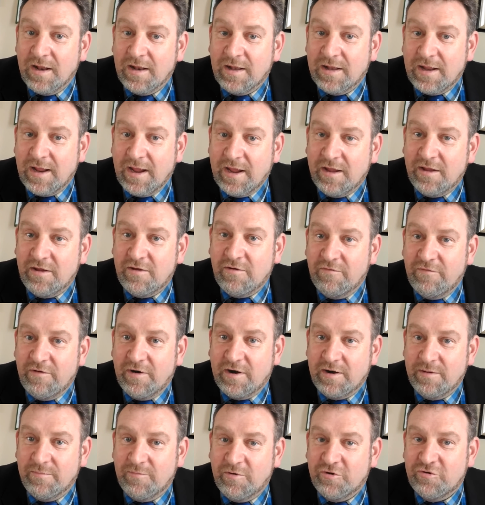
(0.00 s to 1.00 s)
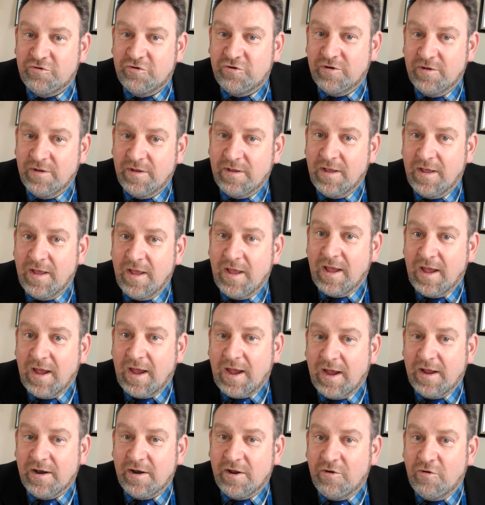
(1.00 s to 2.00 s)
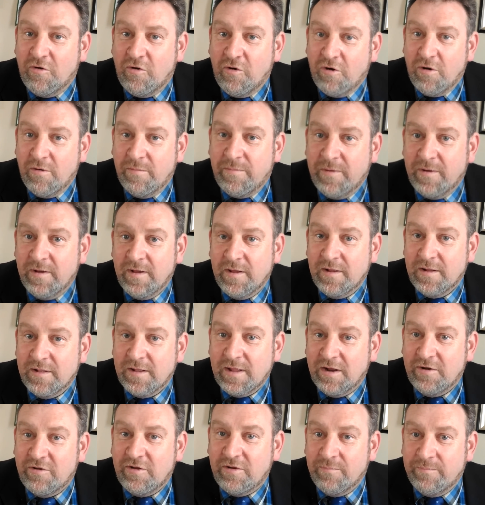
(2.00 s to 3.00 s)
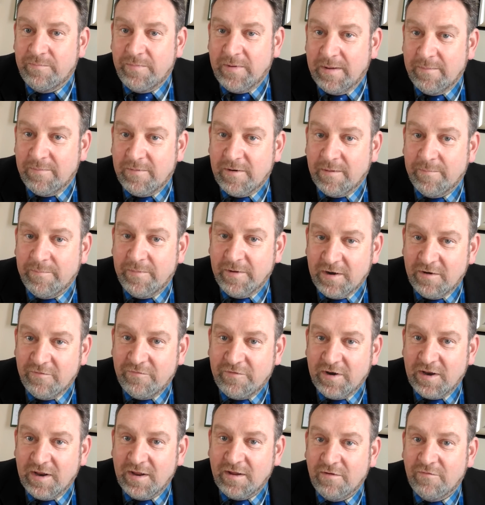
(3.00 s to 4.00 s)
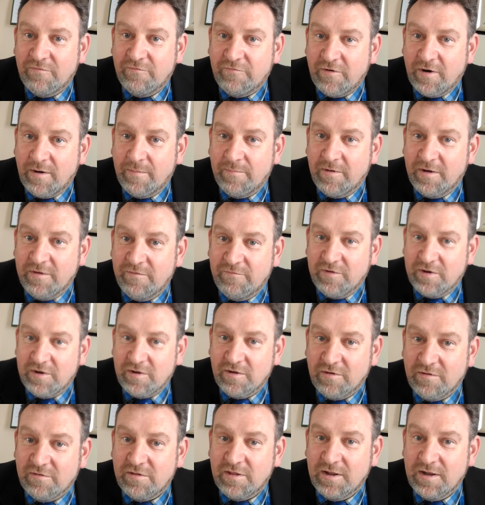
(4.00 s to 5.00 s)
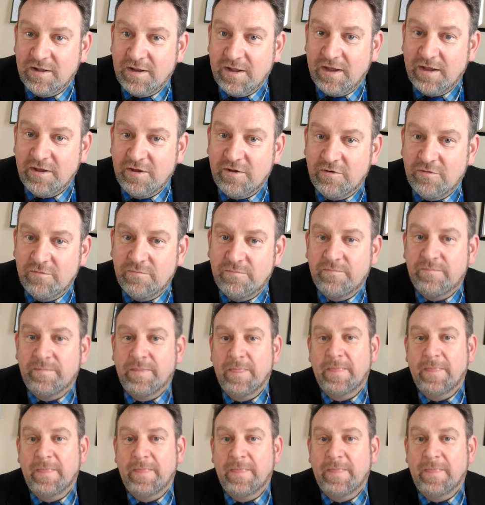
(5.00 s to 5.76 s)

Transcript: Thank you very much, and I hope that people are benefiting from my videos. Thank you.